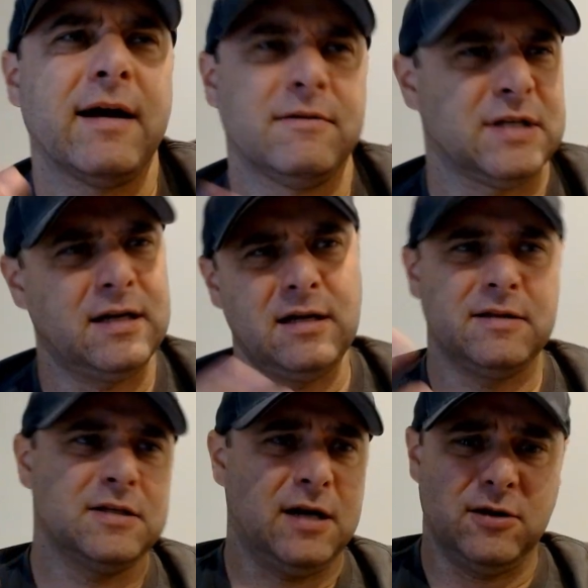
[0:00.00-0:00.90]
I was like, oh,
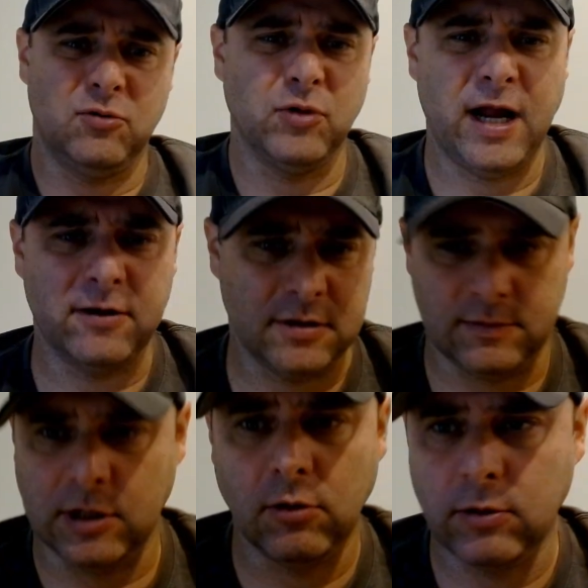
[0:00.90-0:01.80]
these are kind of cool characters. I'm
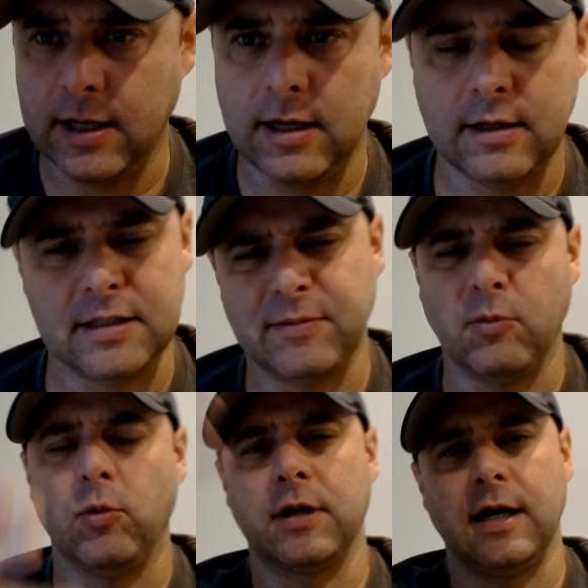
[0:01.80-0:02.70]
like, okay, except the
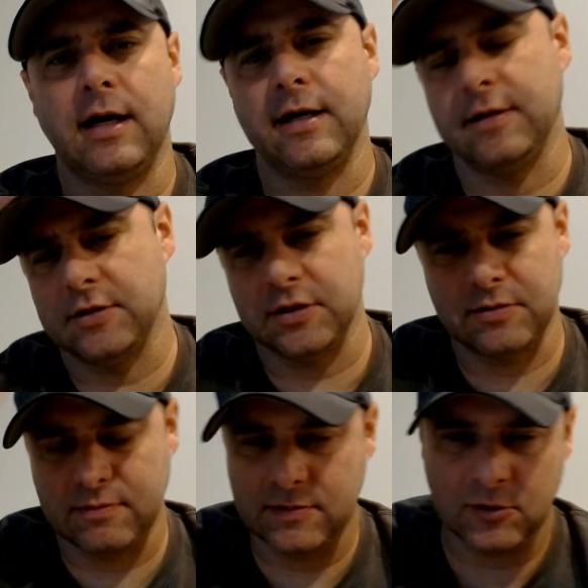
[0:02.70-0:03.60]
one guy, and there's a
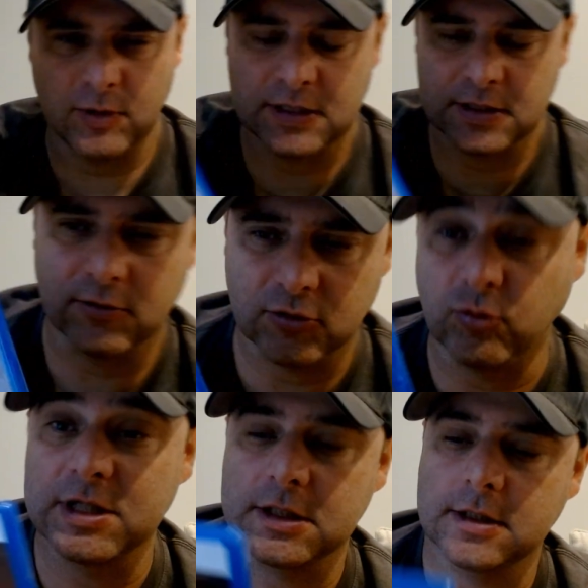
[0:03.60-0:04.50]
little
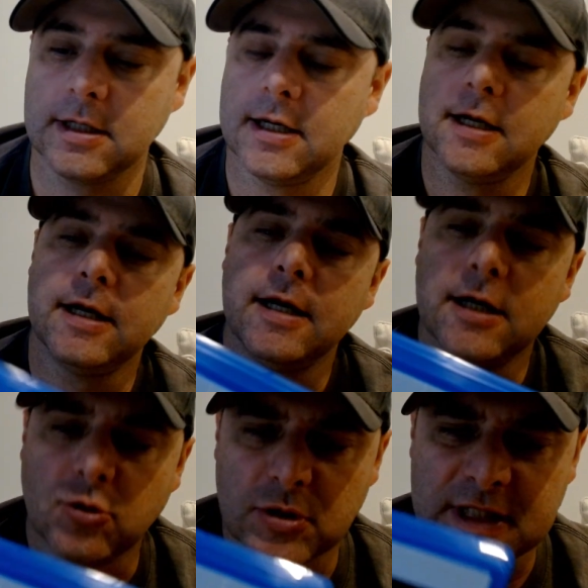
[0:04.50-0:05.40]
twist
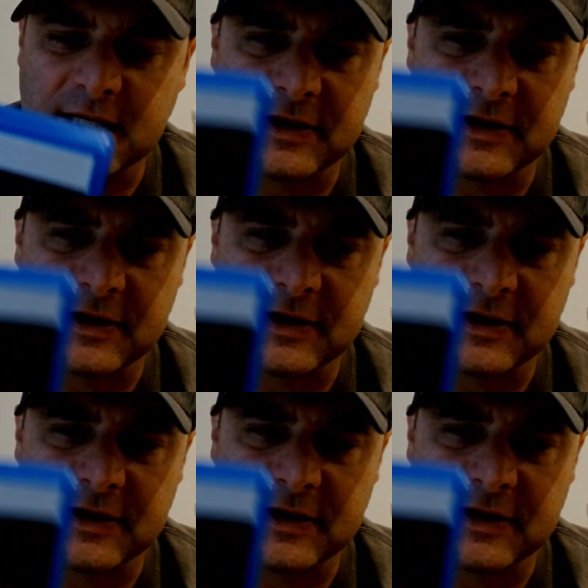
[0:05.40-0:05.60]
towards the end.